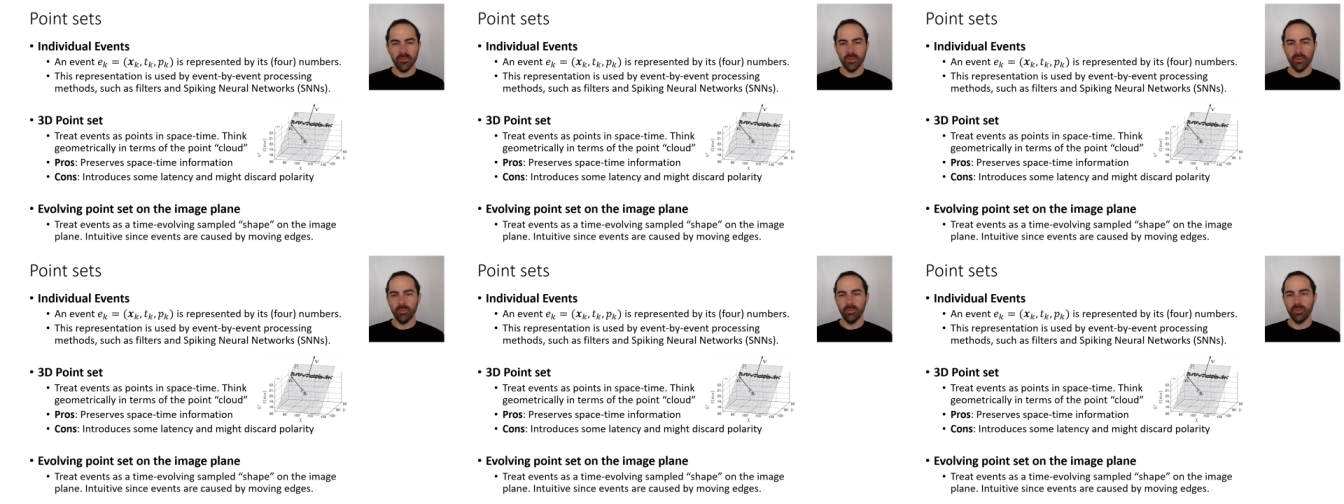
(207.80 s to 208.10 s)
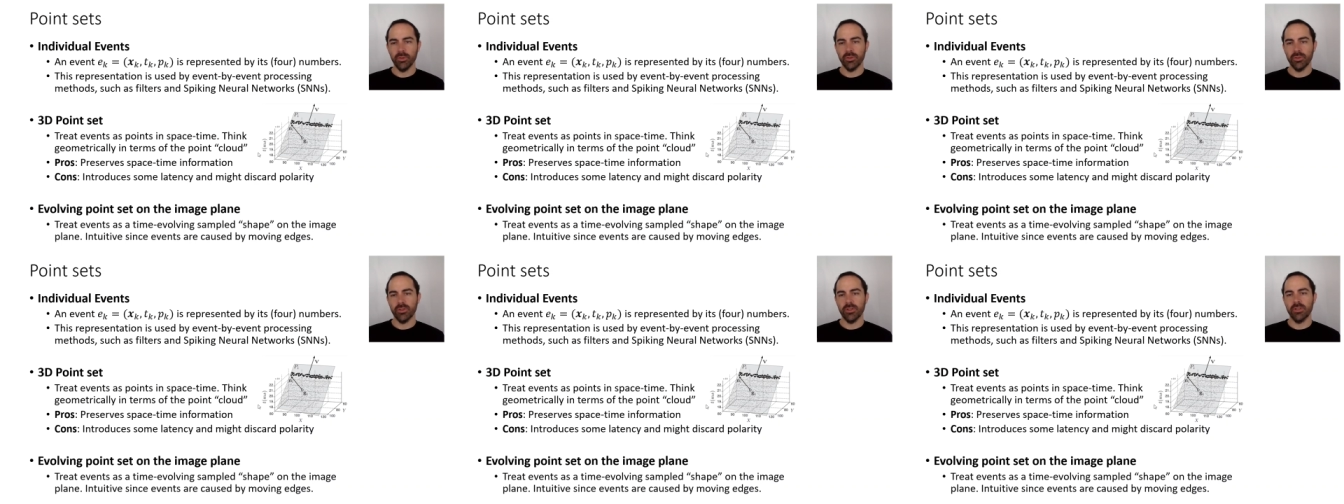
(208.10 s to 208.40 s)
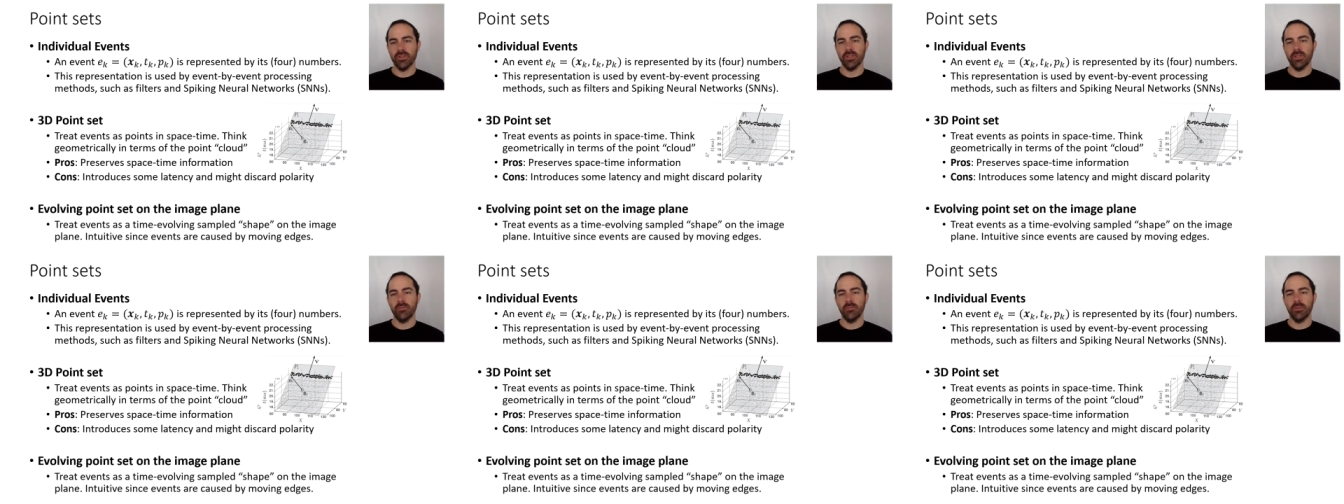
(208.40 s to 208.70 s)
to
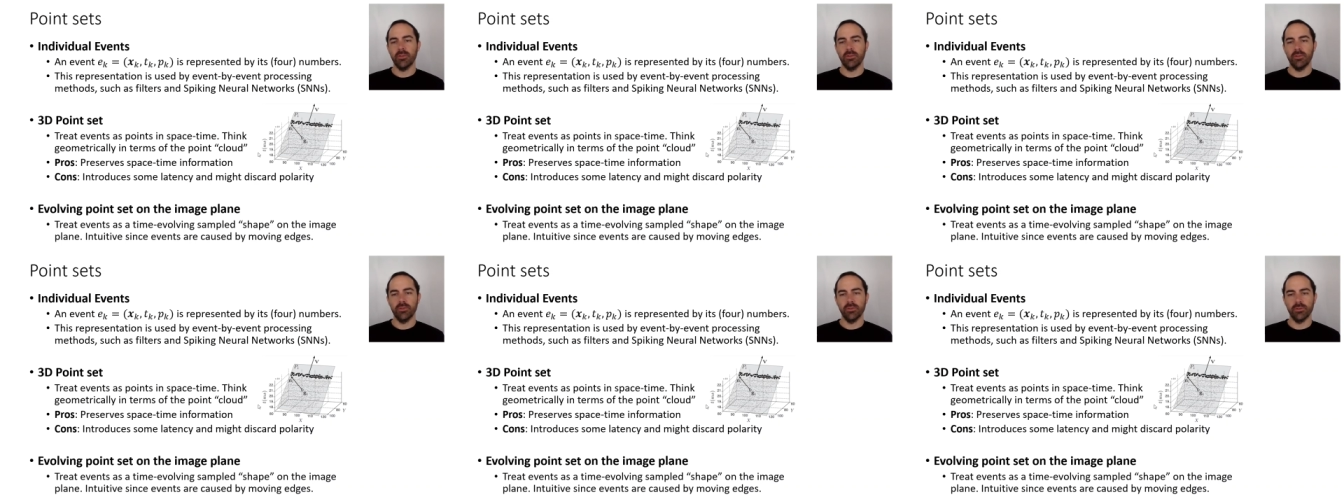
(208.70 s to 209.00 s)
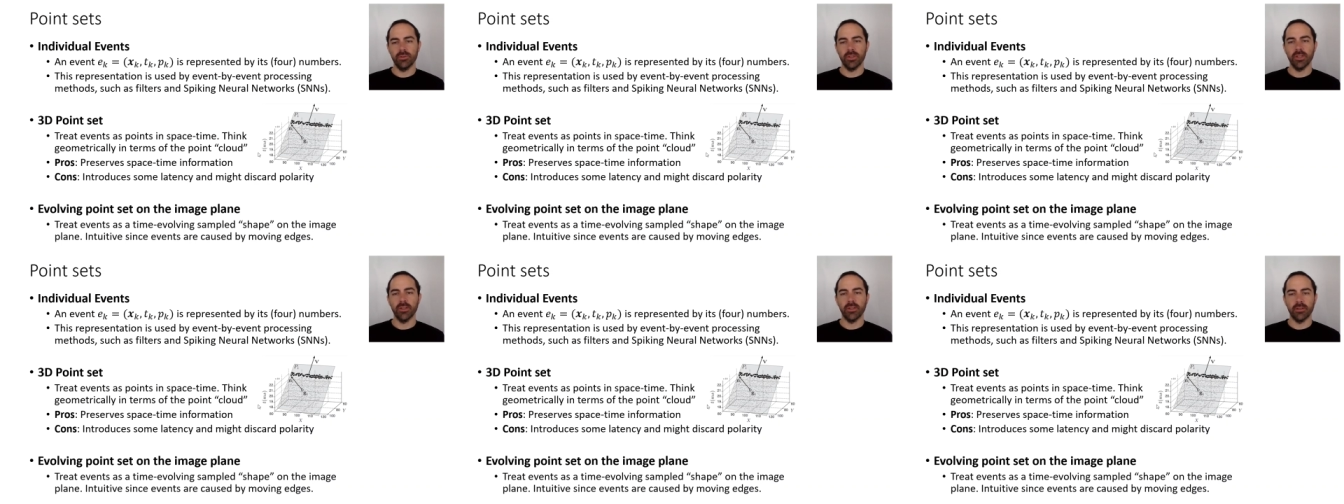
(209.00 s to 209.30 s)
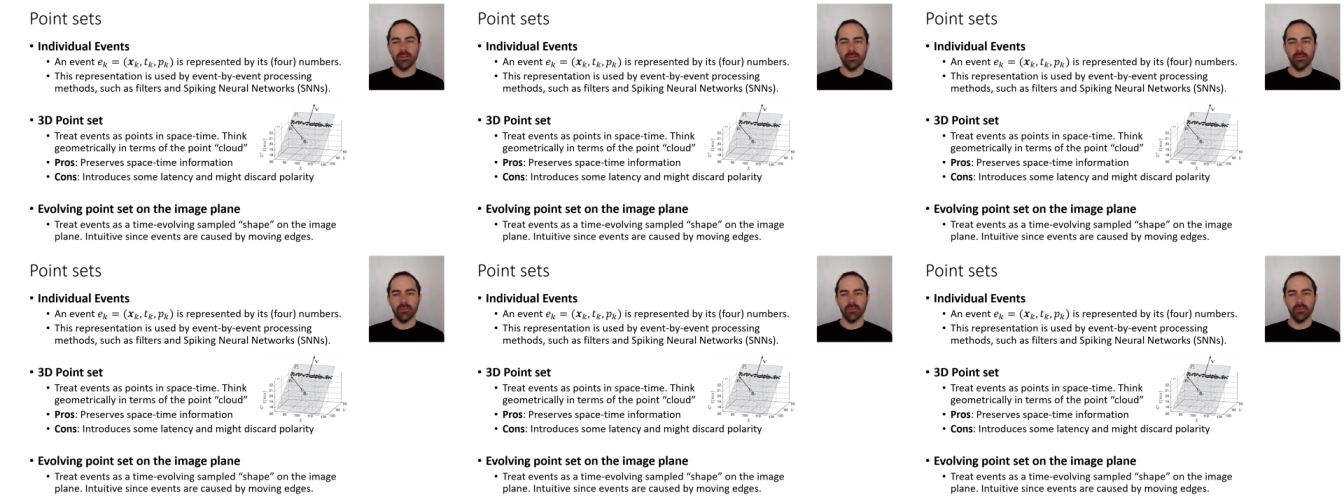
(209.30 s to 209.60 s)
process them all
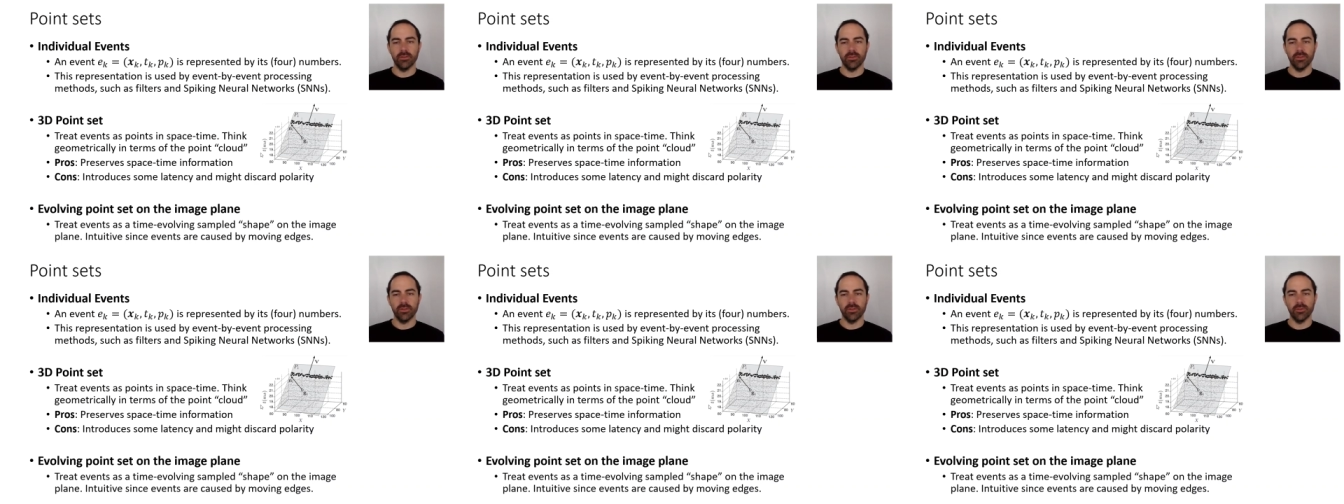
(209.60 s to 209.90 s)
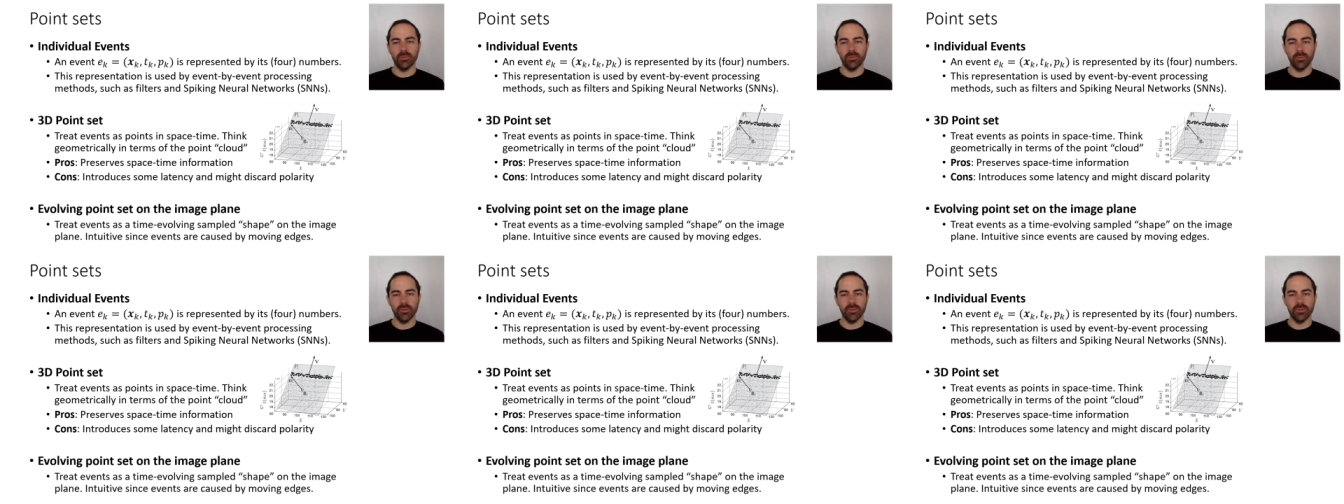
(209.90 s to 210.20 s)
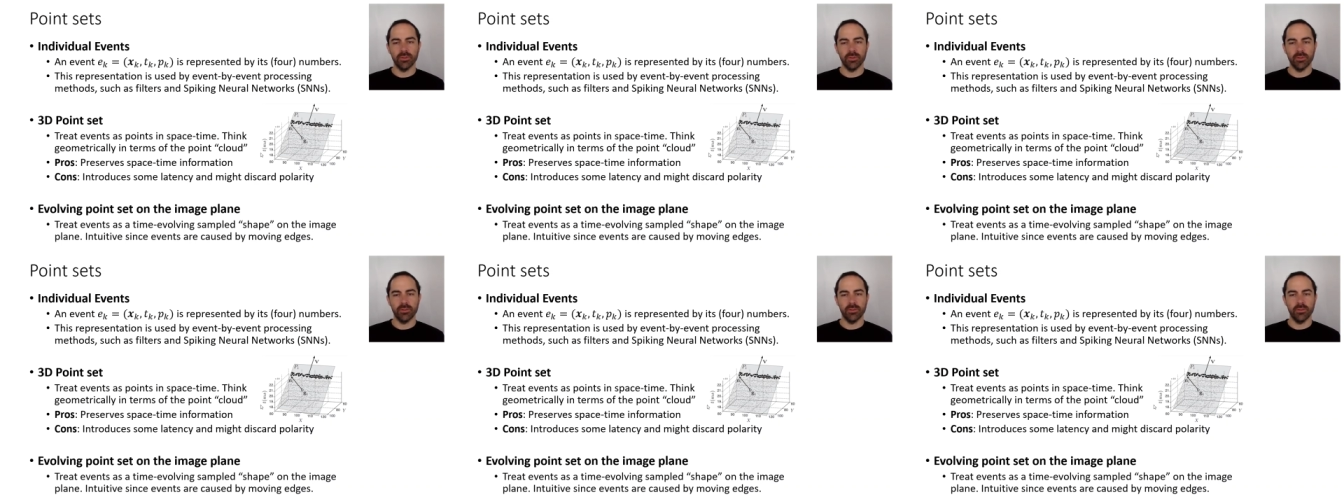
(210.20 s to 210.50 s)
together not just to
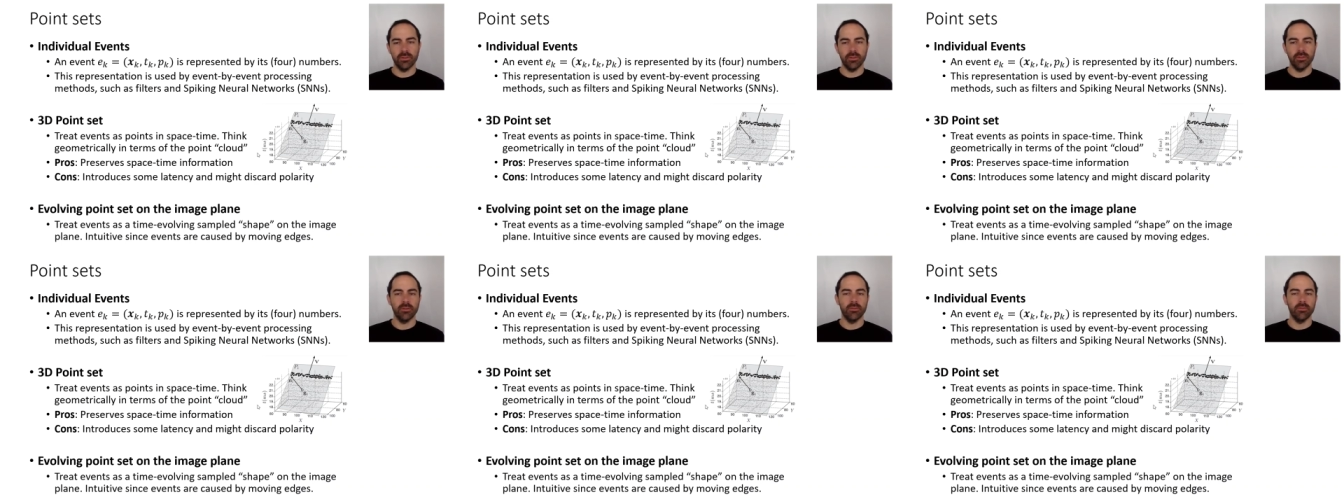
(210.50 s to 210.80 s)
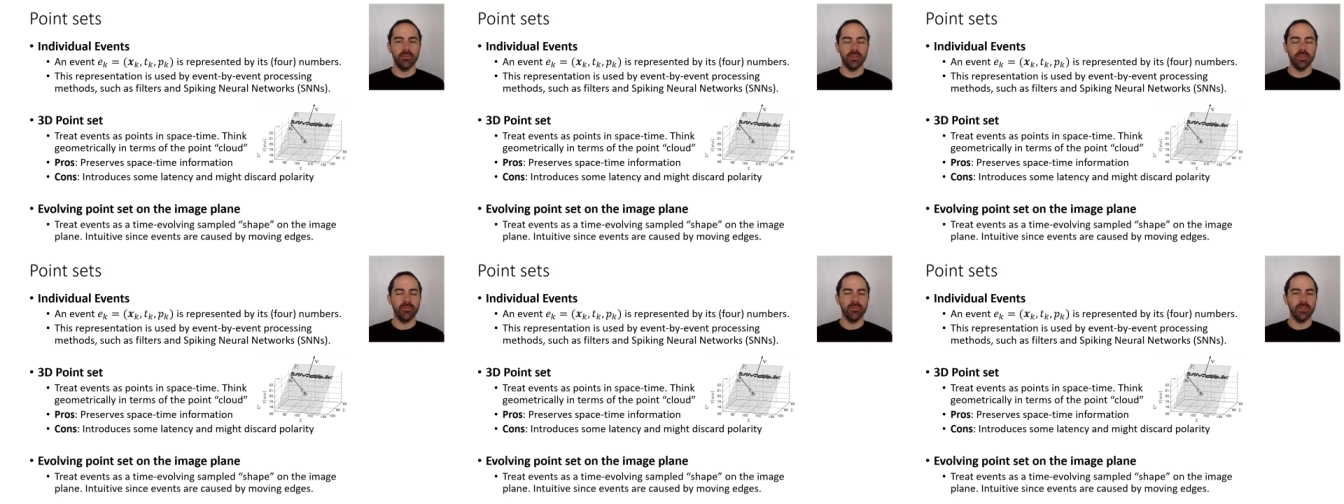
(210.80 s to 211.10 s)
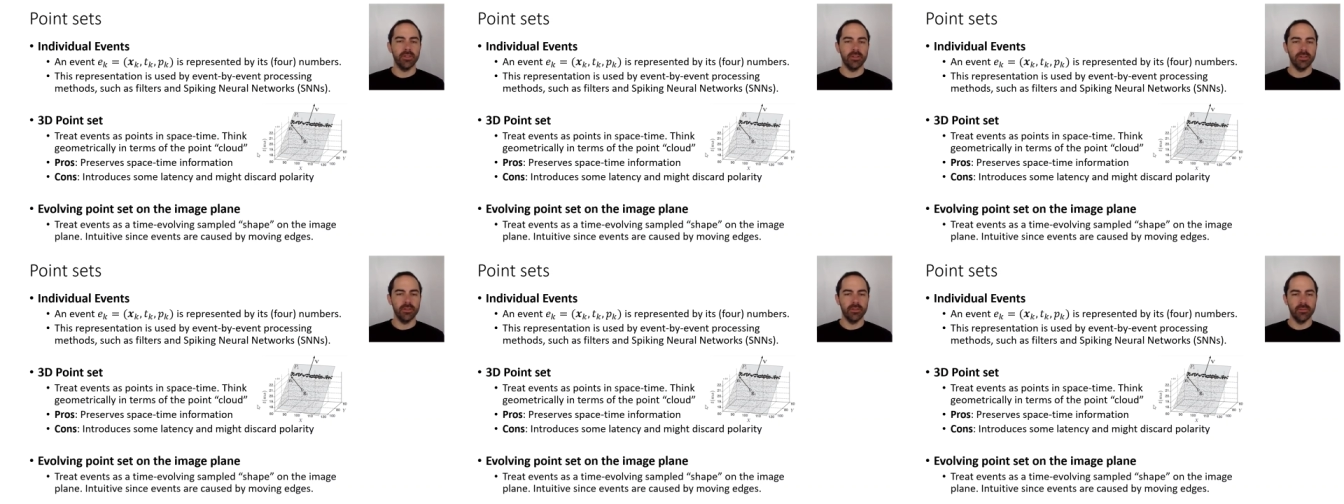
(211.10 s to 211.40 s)
process one
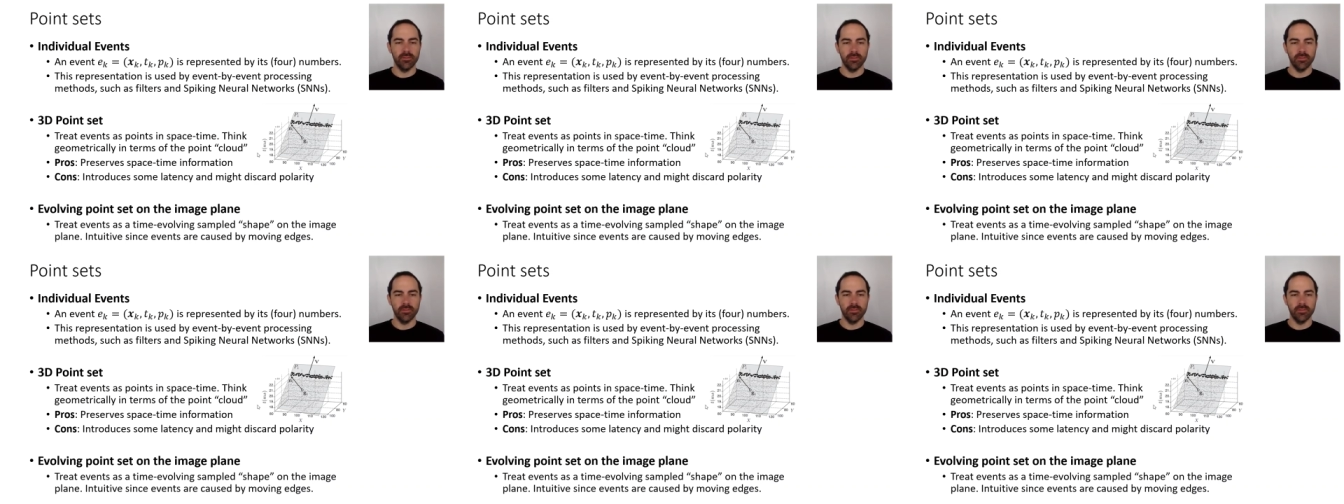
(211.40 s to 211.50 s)
event